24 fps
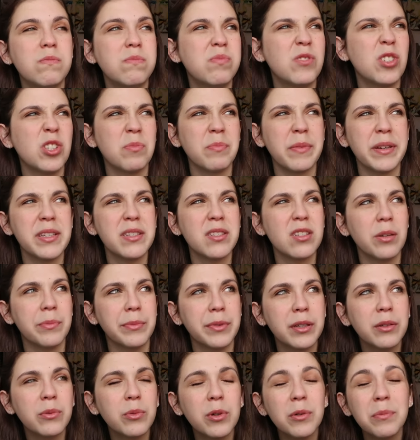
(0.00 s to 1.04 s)
just, my
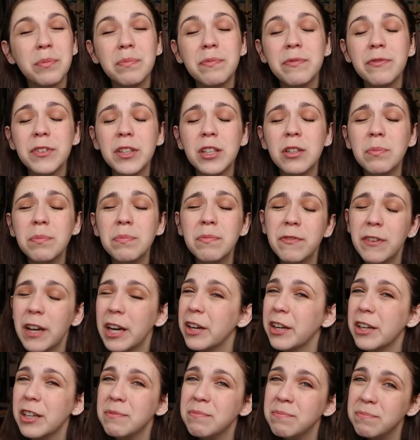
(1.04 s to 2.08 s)
stomach will feel
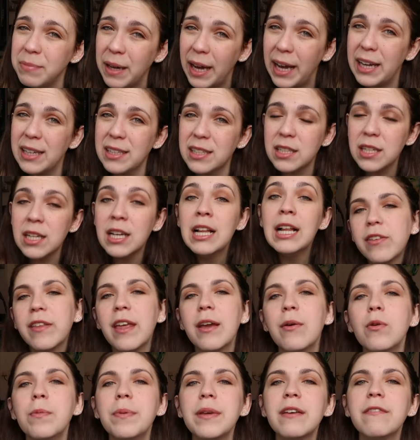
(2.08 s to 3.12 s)
very bad.
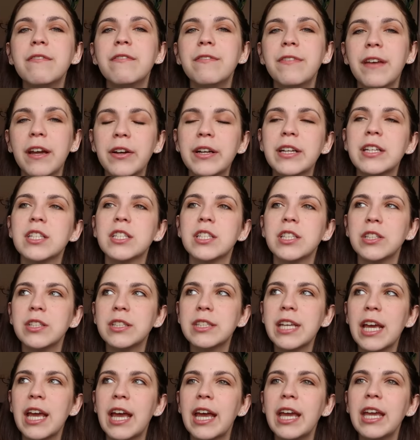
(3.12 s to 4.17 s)
Today will be a very chill
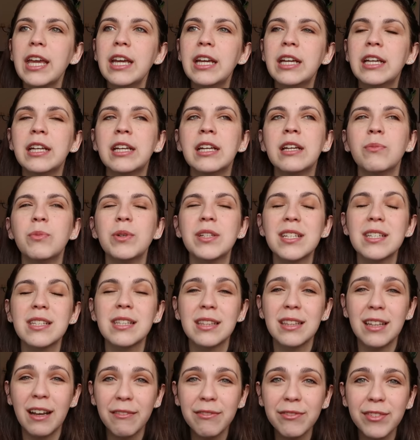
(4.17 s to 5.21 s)
day, which is
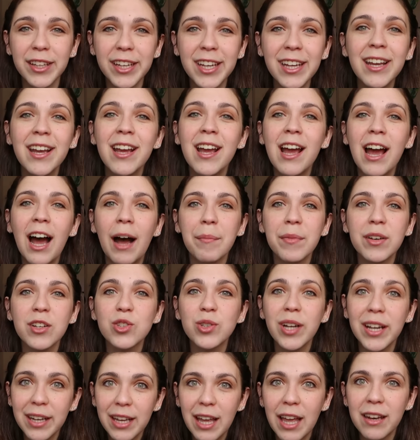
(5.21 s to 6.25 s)
lovely. I'm gonna
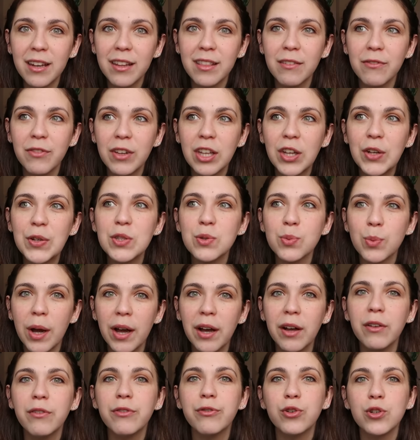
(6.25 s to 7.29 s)
try and edit the video as
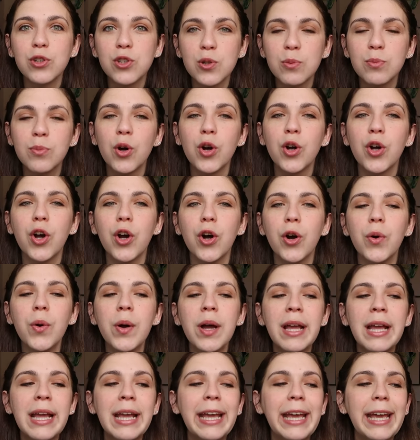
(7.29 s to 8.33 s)
well for
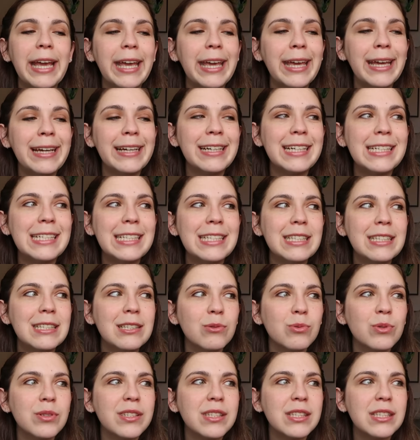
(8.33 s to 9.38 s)
tomorrow,
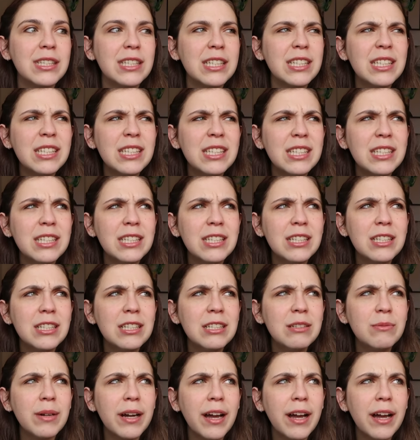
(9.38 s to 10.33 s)
and we'll see